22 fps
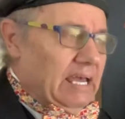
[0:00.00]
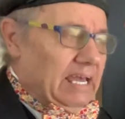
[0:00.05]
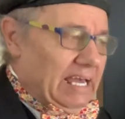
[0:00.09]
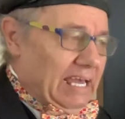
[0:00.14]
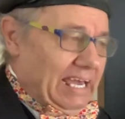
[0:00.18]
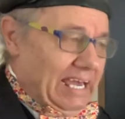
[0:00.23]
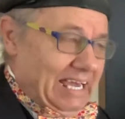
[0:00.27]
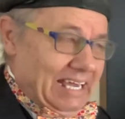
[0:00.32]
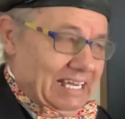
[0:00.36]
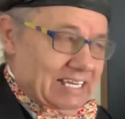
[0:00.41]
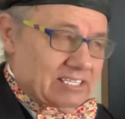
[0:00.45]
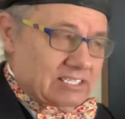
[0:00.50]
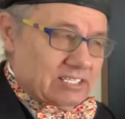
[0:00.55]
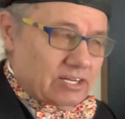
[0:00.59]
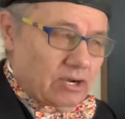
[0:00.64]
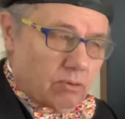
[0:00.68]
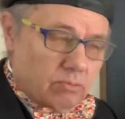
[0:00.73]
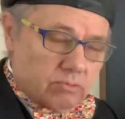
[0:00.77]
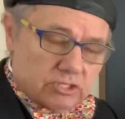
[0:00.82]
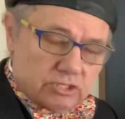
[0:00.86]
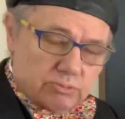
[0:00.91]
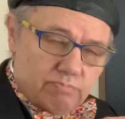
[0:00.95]
And
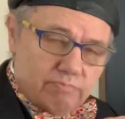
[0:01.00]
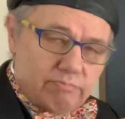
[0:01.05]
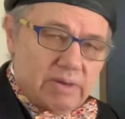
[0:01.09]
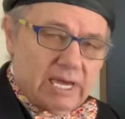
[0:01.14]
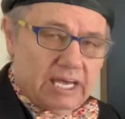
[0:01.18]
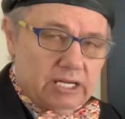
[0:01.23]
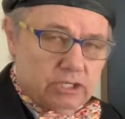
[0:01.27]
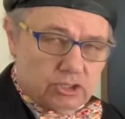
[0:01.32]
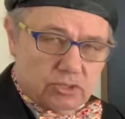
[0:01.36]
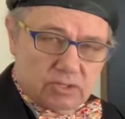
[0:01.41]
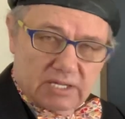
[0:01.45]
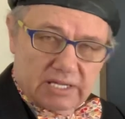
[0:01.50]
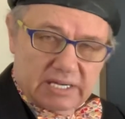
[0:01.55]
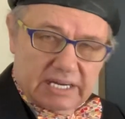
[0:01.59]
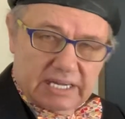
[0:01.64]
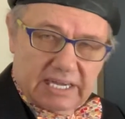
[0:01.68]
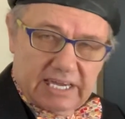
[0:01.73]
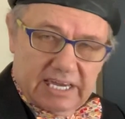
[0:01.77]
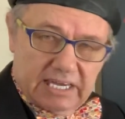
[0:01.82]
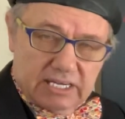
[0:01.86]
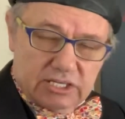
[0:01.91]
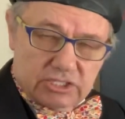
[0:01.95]
there was major
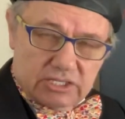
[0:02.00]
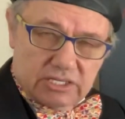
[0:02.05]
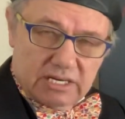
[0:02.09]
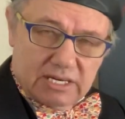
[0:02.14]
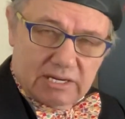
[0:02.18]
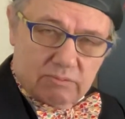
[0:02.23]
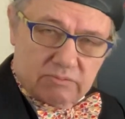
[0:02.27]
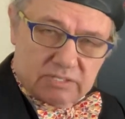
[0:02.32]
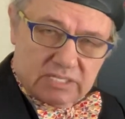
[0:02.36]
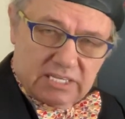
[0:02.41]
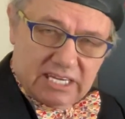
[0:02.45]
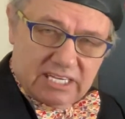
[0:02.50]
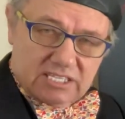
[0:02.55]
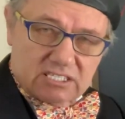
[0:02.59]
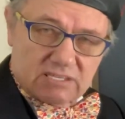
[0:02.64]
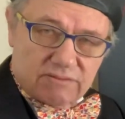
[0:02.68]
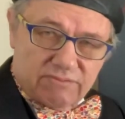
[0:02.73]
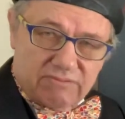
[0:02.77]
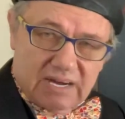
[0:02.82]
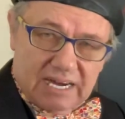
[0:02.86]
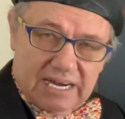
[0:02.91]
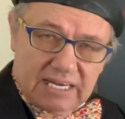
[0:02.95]
litigation. I
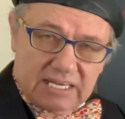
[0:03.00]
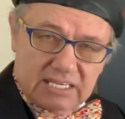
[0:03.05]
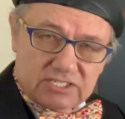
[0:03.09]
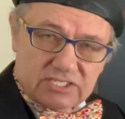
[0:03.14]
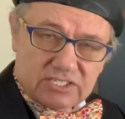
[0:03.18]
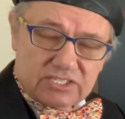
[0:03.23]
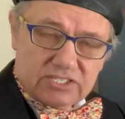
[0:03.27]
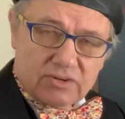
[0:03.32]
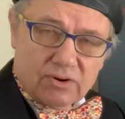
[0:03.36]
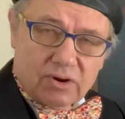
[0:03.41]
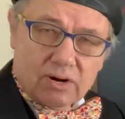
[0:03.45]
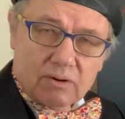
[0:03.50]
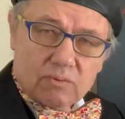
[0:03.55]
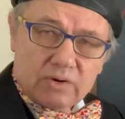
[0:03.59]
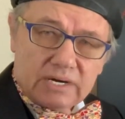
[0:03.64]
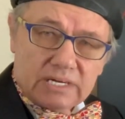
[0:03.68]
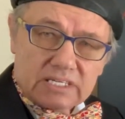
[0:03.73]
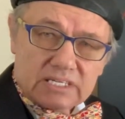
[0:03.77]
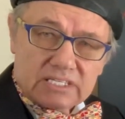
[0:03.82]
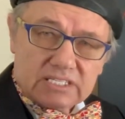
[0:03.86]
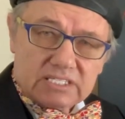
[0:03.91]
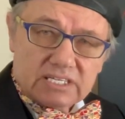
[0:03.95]
testified as a star
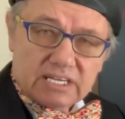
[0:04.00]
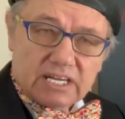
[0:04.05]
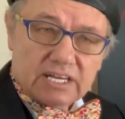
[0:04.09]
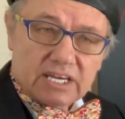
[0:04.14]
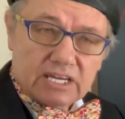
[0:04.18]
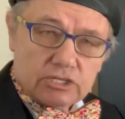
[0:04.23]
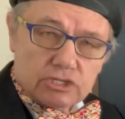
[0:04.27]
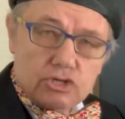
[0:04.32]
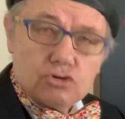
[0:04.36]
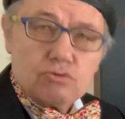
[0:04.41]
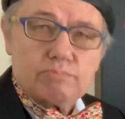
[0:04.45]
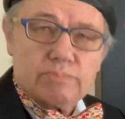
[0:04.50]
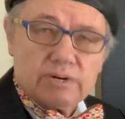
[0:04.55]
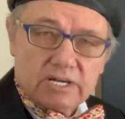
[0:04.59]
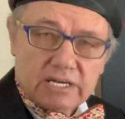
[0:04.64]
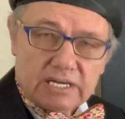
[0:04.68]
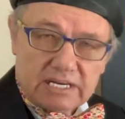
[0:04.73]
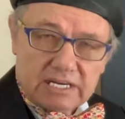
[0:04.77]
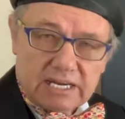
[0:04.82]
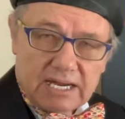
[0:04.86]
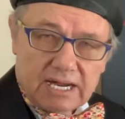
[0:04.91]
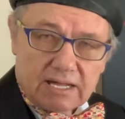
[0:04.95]
witness in a $2
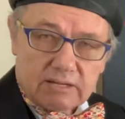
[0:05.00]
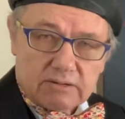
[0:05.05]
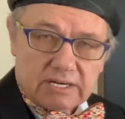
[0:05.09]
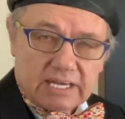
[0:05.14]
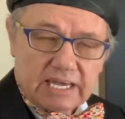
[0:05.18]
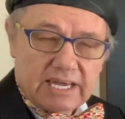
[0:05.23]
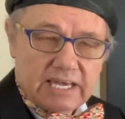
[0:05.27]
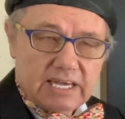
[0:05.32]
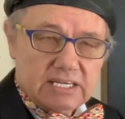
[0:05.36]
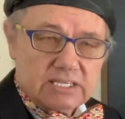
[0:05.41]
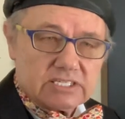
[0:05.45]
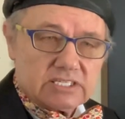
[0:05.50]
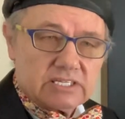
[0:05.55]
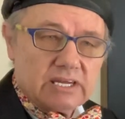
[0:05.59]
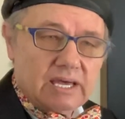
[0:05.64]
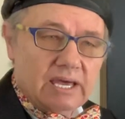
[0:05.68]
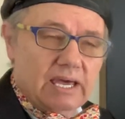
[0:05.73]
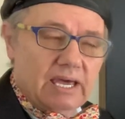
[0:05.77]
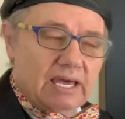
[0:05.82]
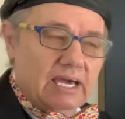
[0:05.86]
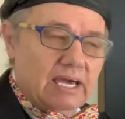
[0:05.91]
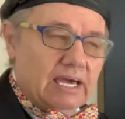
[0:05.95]
billion case,
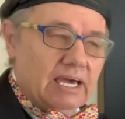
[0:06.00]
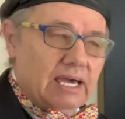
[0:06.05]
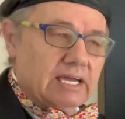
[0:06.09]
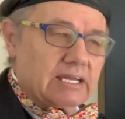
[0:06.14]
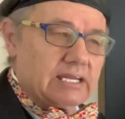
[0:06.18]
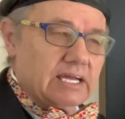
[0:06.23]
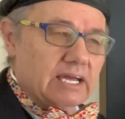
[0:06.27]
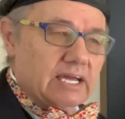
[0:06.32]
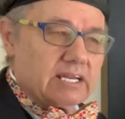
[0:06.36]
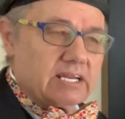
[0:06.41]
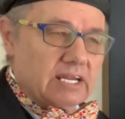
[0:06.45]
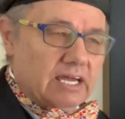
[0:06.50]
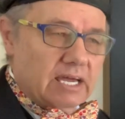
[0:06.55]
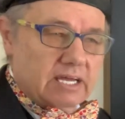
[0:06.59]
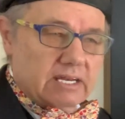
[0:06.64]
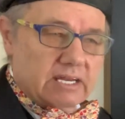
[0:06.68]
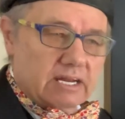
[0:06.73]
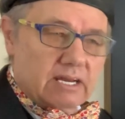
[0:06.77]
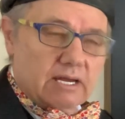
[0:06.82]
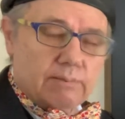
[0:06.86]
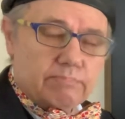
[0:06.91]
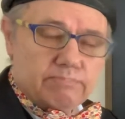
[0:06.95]
and then
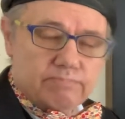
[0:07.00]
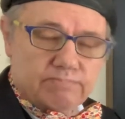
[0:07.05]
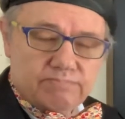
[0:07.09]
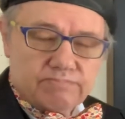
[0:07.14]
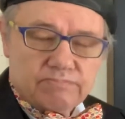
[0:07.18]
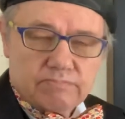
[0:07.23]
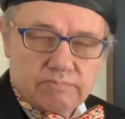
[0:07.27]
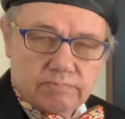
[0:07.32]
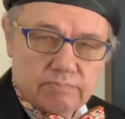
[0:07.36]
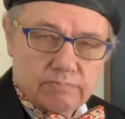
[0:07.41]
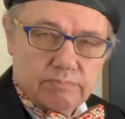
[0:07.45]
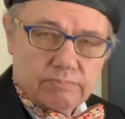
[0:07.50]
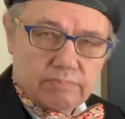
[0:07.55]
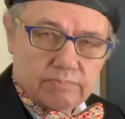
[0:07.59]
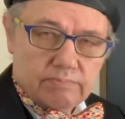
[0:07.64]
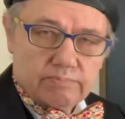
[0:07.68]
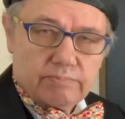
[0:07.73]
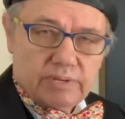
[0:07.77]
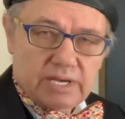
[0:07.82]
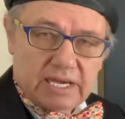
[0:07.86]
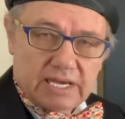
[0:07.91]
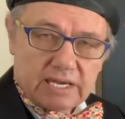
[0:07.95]
ended up
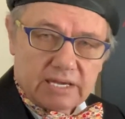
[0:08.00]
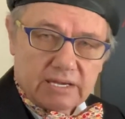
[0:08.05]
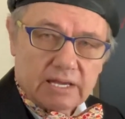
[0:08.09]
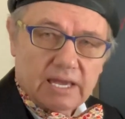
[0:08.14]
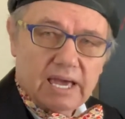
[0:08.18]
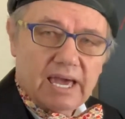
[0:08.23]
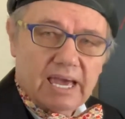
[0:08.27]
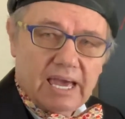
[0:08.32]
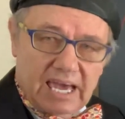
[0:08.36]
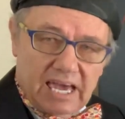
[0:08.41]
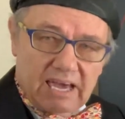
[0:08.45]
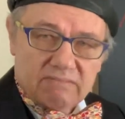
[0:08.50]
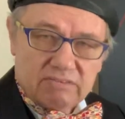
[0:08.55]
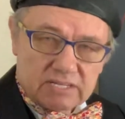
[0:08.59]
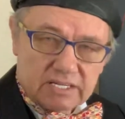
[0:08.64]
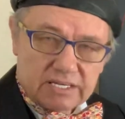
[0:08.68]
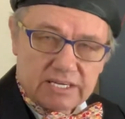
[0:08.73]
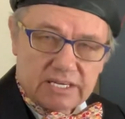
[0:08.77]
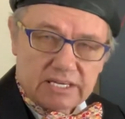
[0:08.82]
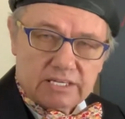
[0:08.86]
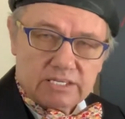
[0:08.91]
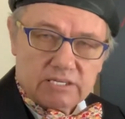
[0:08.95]
being
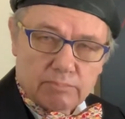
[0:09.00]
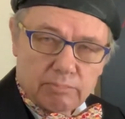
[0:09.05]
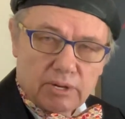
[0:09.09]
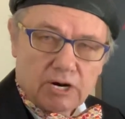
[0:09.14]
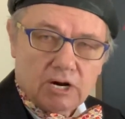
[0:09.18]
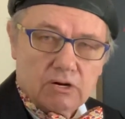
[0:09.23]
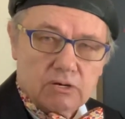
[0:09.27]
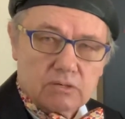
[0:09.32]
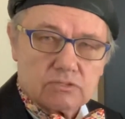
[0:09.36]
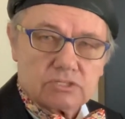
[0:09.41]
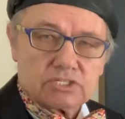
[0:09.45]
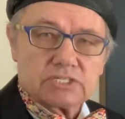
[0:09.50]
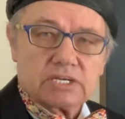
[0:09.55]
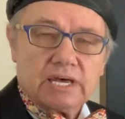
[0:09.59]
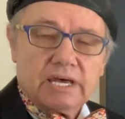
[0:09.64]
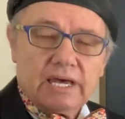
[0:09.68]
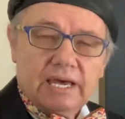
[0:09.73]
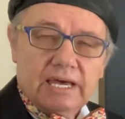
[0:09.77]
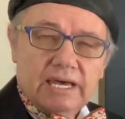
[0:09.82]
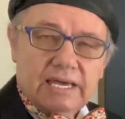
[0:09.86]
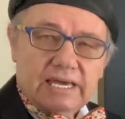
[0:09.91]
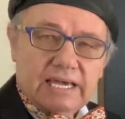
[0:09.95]
heavily deposed
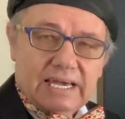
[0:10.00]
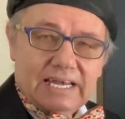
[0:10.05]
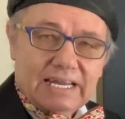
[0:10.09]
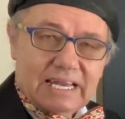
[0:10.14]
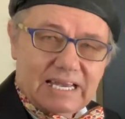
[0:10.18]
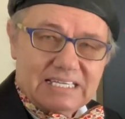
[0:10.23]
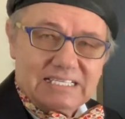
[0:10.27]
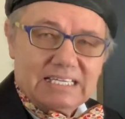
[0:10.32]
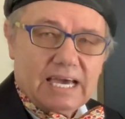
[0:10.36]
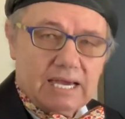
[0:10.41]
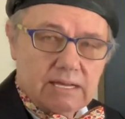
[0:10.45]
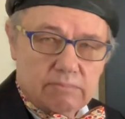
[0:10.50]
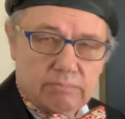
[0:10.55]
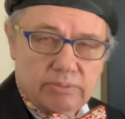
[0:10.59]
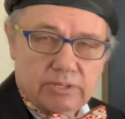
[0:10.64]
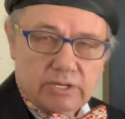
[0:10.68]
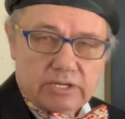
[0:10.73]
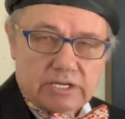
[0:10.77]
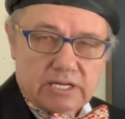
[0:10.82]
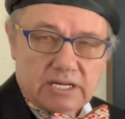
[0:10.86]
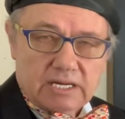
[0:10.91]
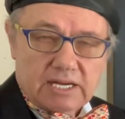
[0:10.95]
in a $10
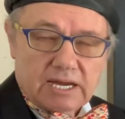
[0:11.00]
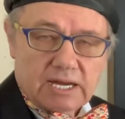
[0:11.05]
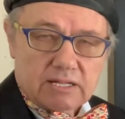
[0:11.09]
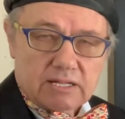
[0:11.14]
billion